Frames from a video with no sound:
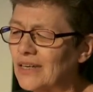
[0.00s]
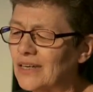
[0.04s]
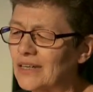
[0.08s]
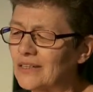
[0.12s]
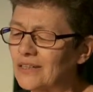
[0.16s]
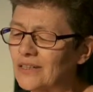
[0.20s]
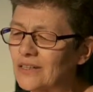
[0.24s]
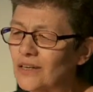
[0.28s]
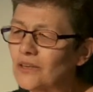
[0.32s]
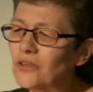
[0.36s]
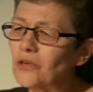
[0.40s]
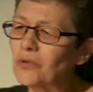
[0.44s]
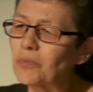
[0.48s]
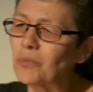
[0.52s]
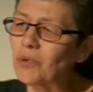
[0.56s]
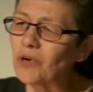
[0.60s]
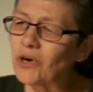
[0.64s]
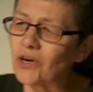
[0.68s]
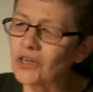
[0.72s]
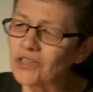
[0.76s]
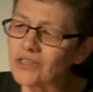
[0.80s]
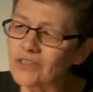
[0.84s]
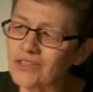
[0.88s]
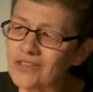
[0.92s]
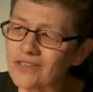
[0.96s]
and in other
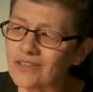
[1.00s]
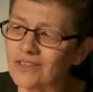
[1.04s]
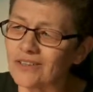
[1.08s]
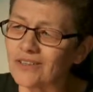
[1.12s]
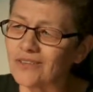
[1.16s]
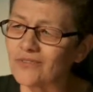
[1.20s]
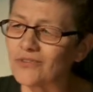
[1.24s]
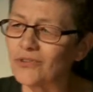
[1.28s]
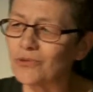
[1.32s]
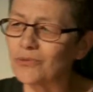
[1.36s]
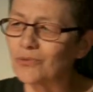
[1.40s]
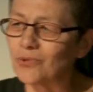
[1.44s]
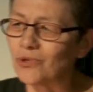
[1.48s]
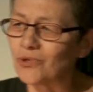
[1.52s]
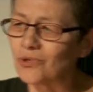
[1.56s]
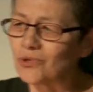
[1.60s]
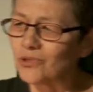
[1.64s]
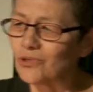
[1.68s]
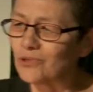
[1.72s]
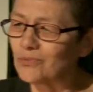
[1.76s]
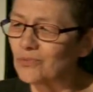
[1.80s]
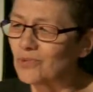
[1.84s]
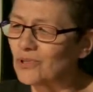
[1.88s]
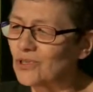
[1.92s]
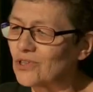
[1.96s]
parts of the
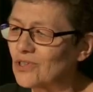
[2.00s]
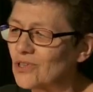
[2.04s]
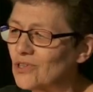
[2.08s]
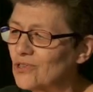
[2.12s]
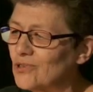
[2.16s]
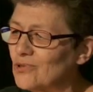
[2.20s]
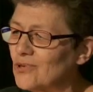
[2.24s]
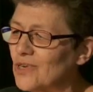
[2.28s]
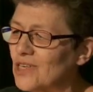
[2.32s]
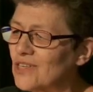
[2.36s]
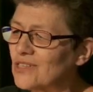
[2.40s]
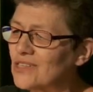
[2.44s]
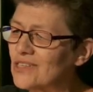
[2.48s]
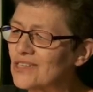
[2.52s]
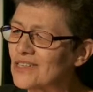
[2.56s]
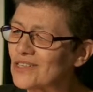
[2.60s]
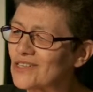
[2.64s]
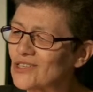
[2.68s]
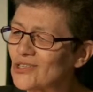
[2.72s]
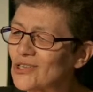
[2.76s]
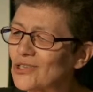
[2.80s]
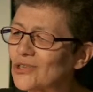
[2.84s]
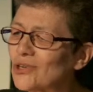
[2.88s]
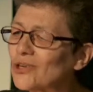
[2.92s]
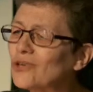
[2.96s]
world where the US
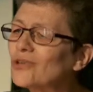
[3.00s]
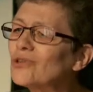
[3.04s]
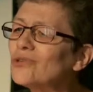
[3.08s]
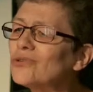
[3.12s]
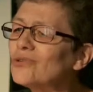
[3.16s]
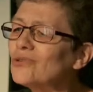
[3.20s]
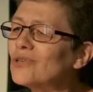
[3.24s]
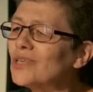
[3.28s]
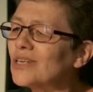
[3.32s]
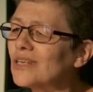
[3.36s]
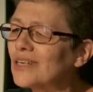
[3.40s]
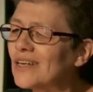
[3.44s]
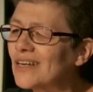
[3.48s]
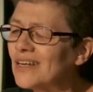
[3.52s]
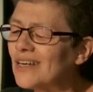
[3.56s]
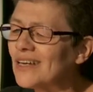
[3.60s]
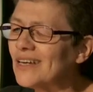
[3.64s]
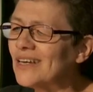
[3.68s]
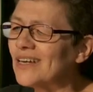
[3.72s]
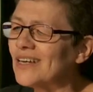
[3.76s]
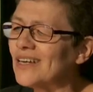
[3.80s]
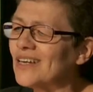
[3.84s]
is including